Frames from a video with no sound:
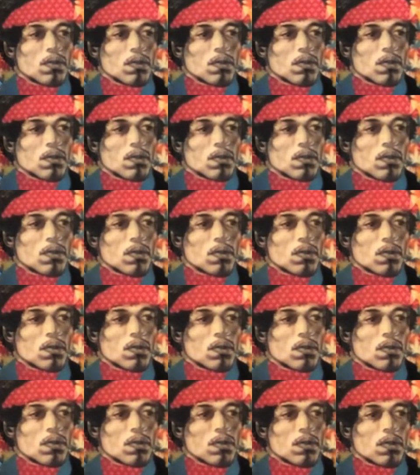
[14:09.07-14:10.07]

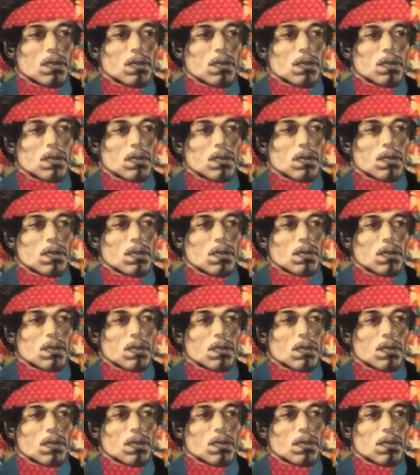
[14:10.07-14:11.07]

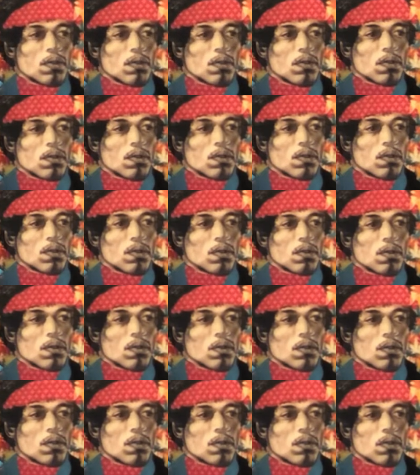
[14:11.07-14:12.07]

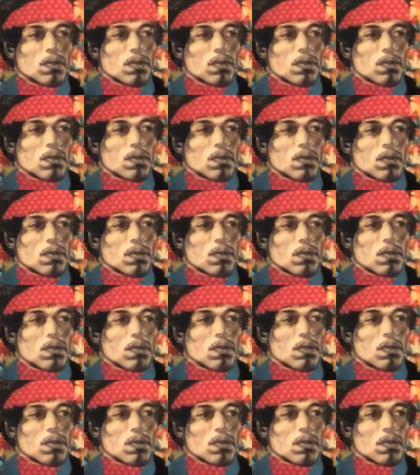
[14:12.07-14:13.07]

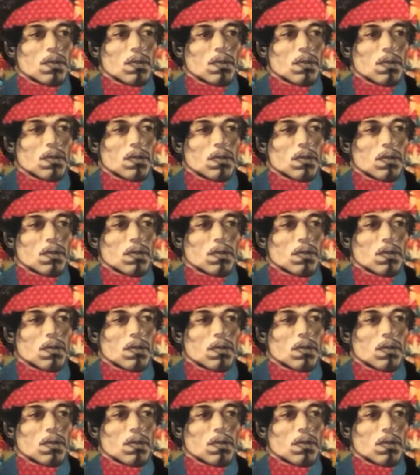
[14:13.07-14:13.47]
(silent)